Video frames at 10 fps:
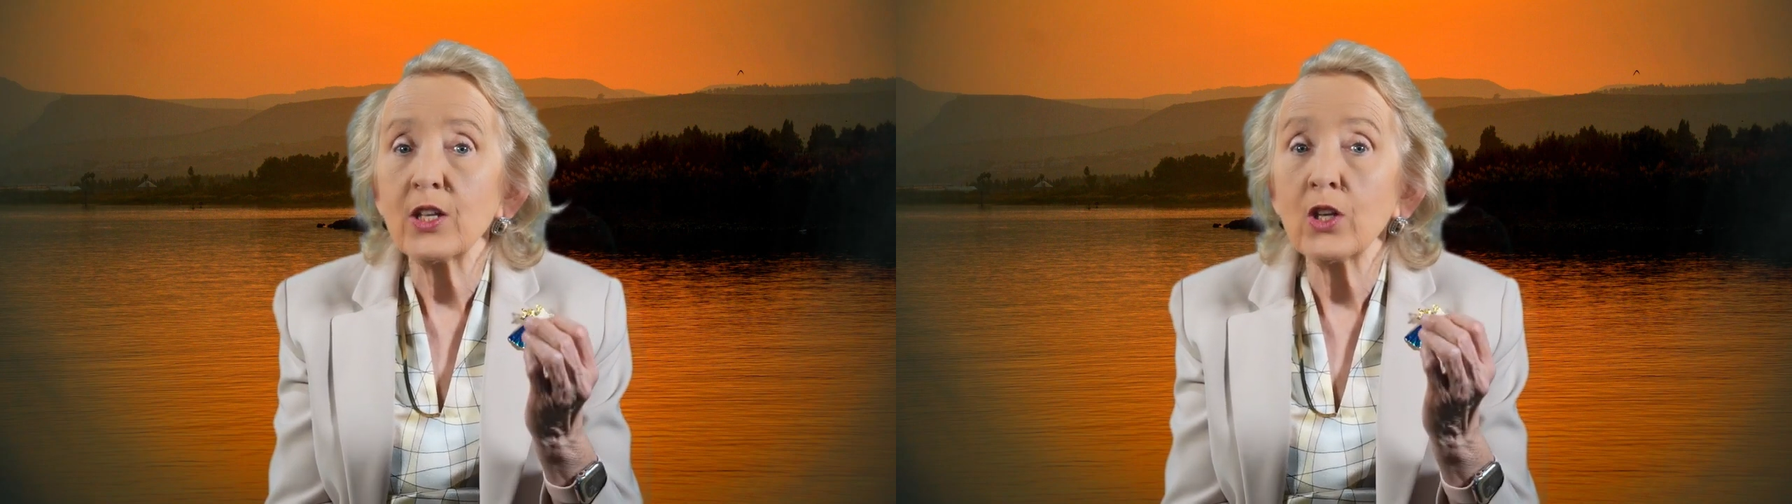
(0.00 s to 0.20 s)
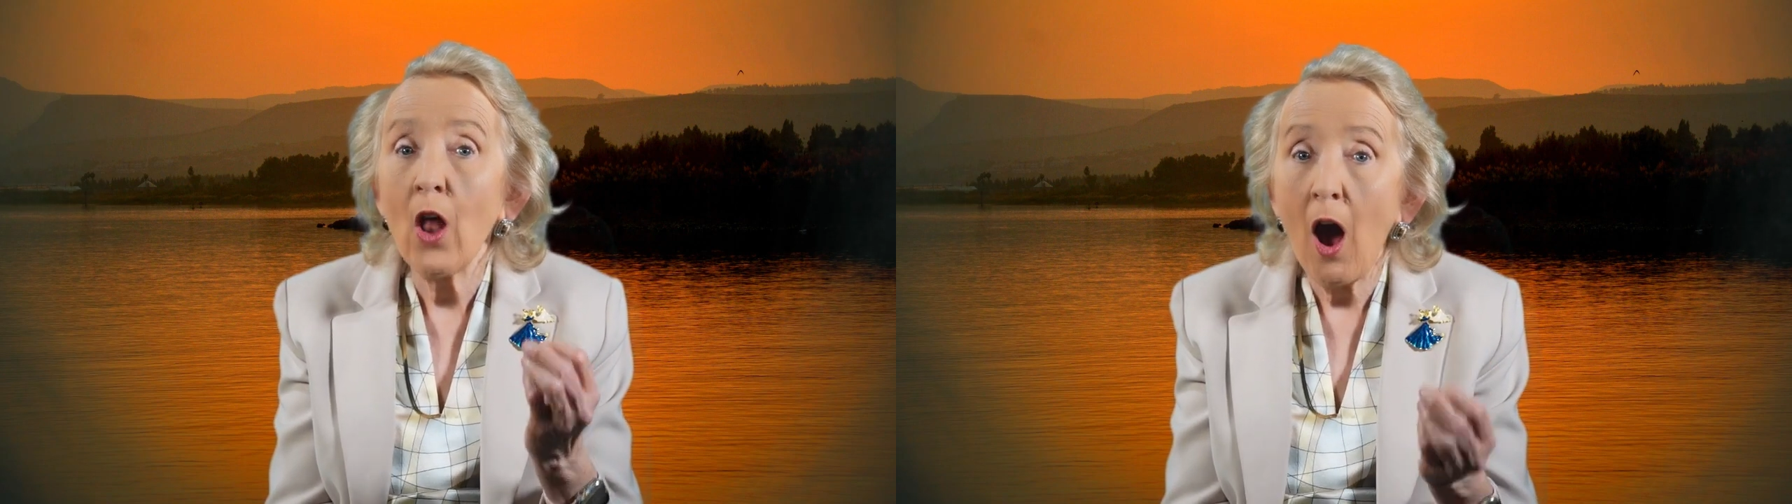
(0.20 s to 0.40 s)

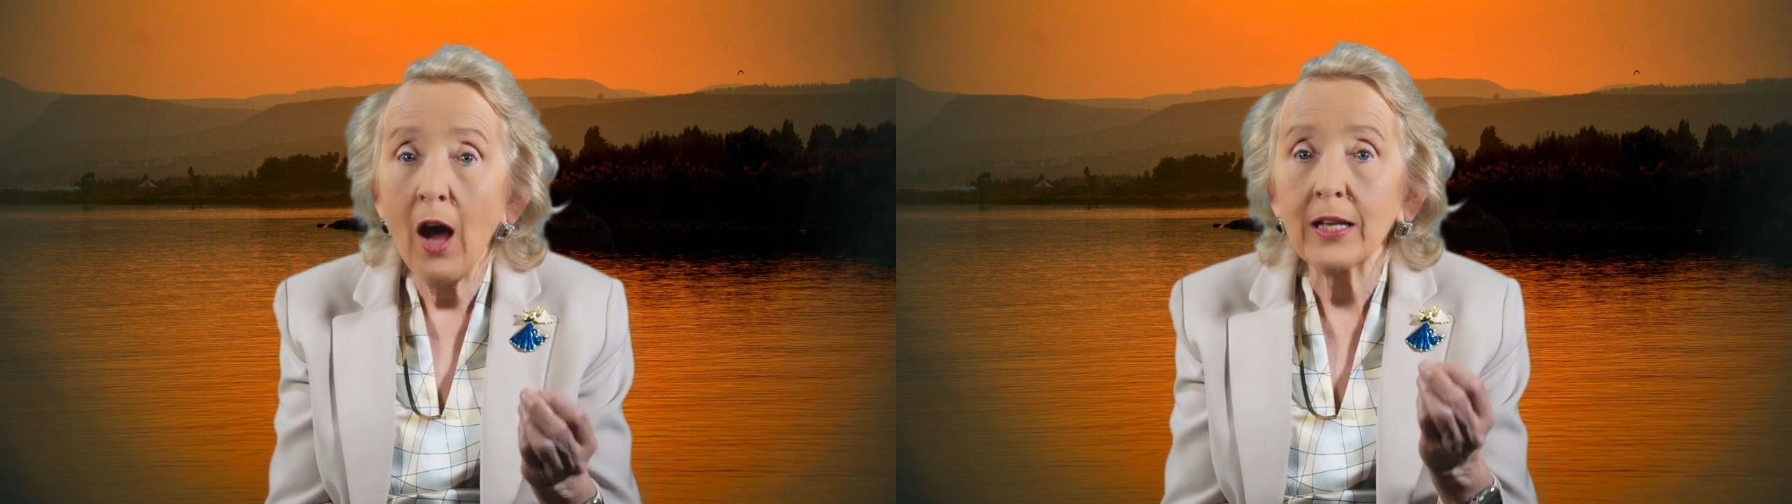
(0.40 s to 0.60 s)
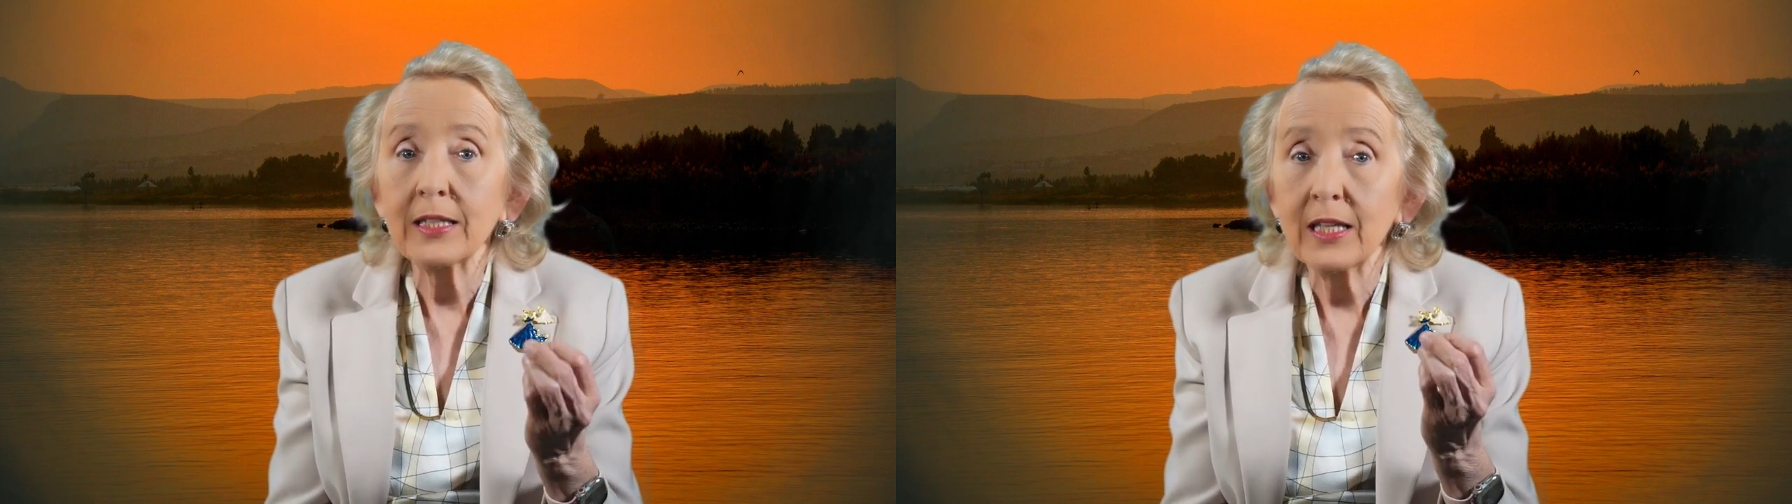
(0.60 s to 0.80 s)

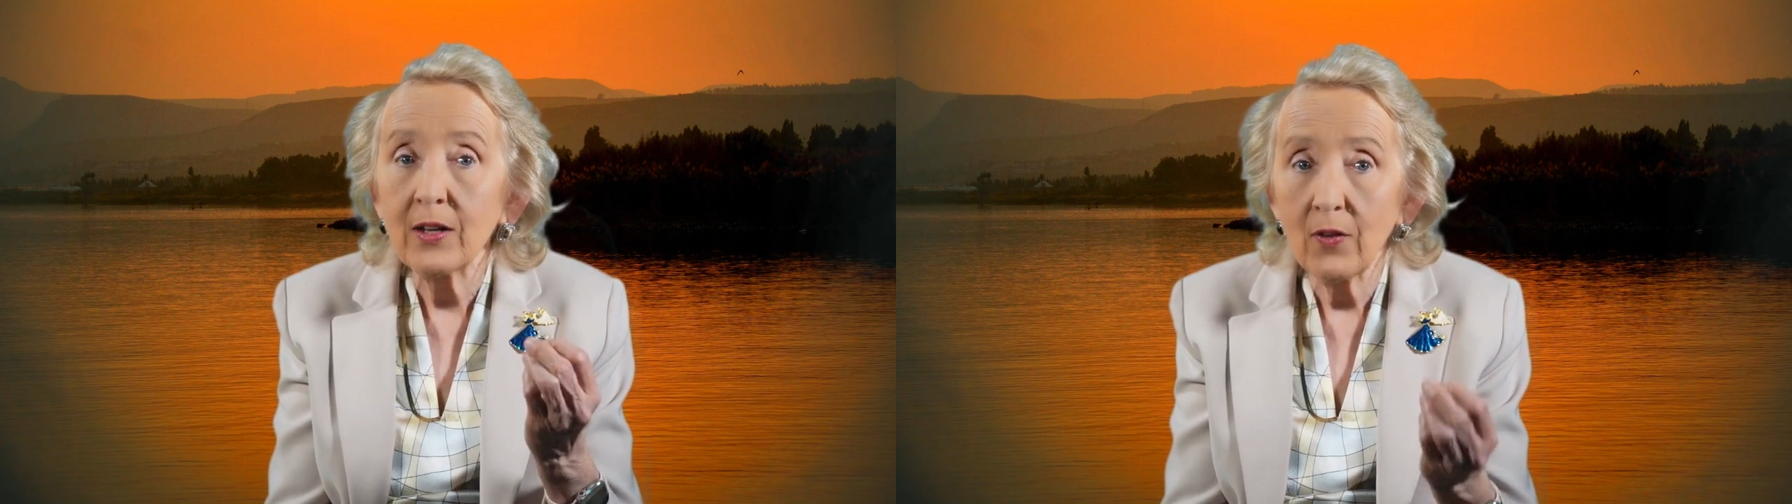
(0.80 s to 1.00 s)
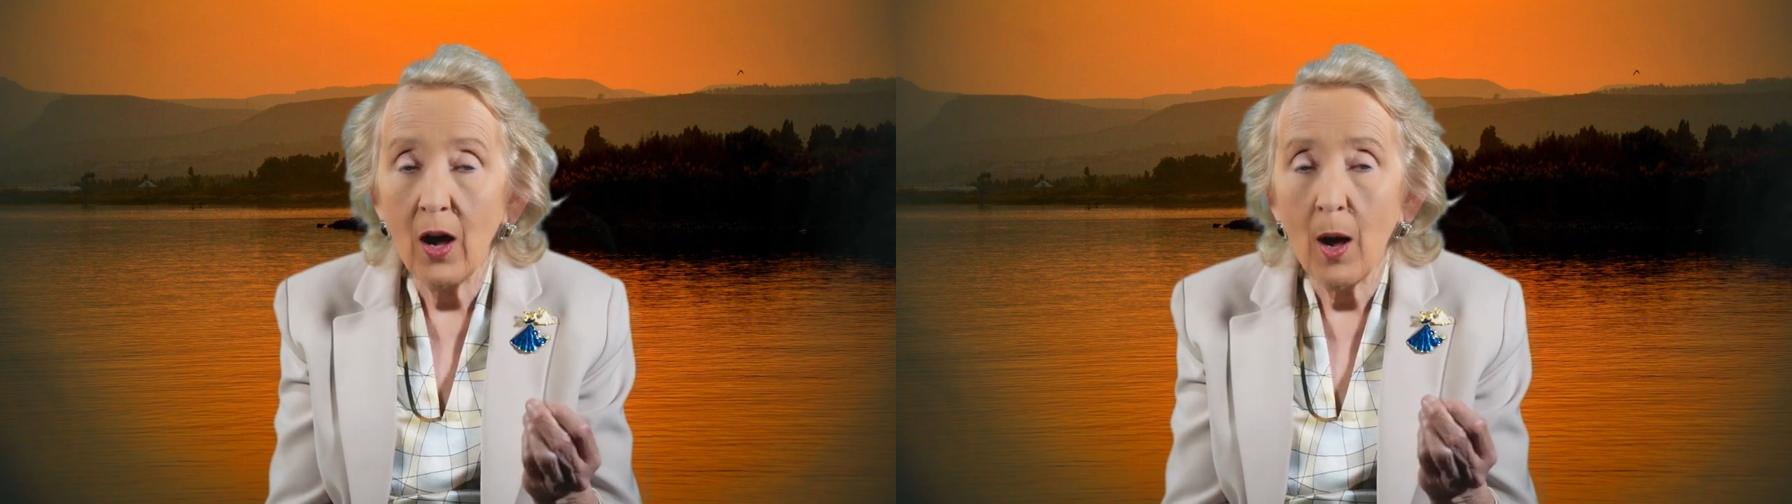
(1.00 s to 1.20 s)
not
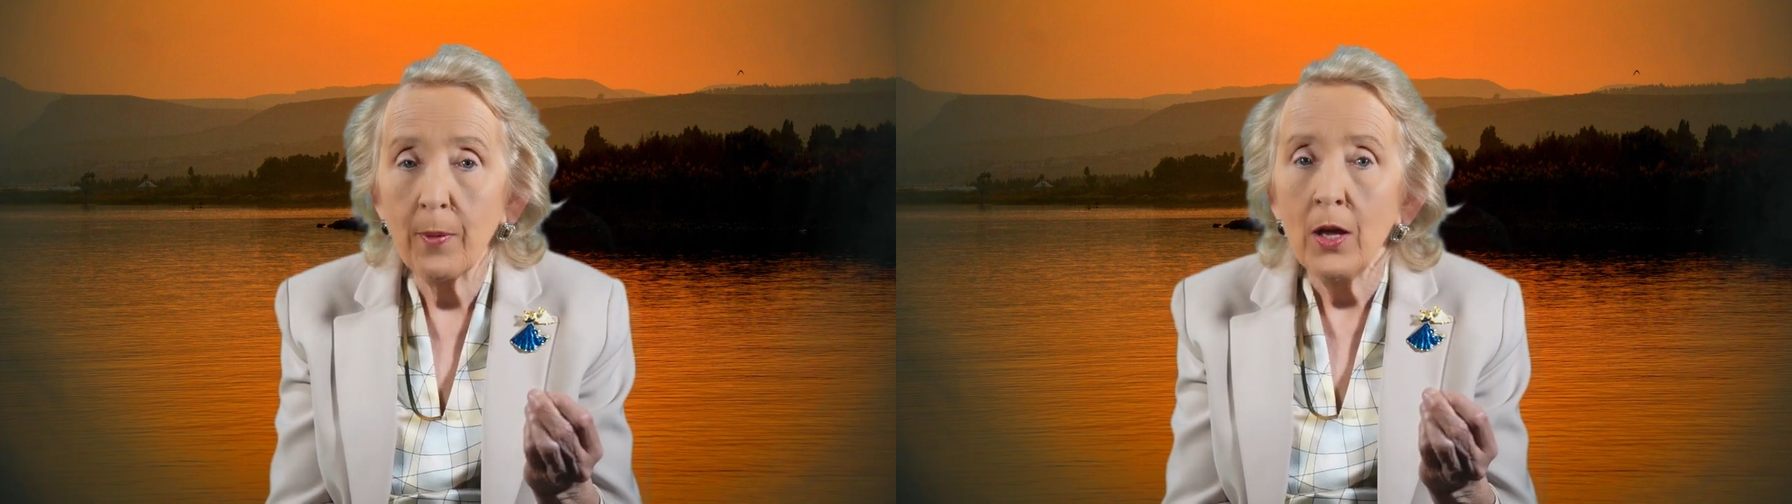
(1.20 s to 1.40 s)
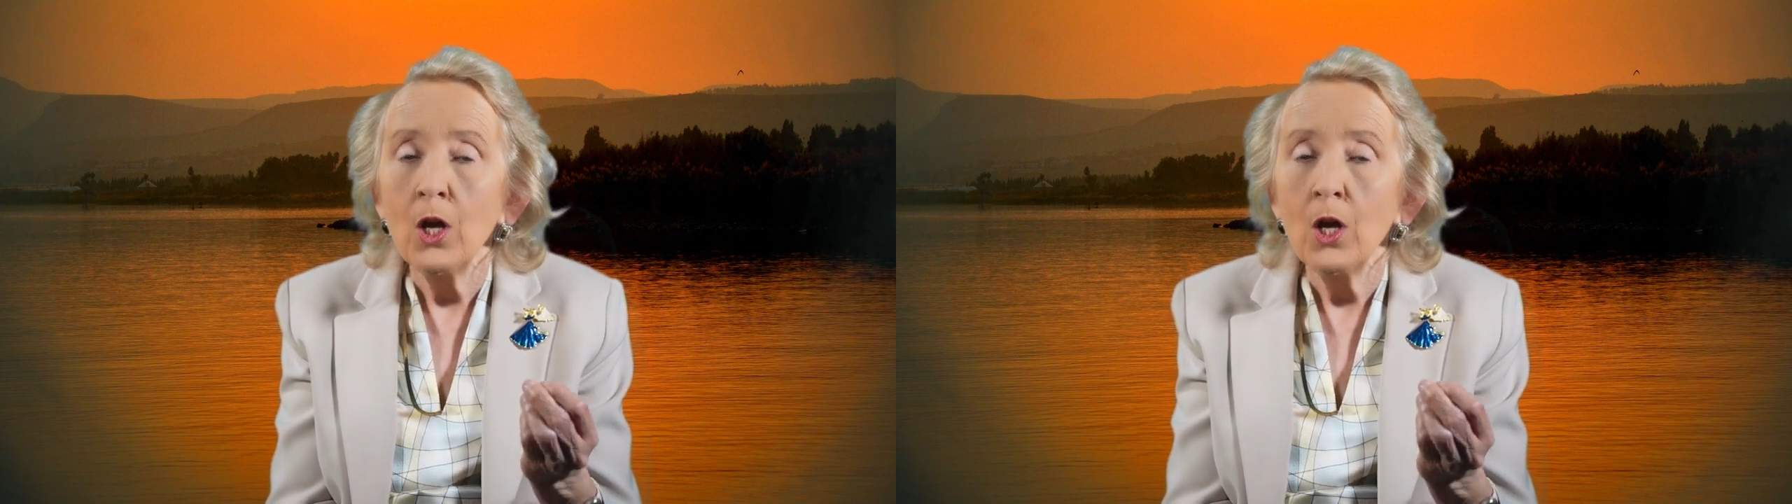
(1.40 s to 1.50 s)
give up.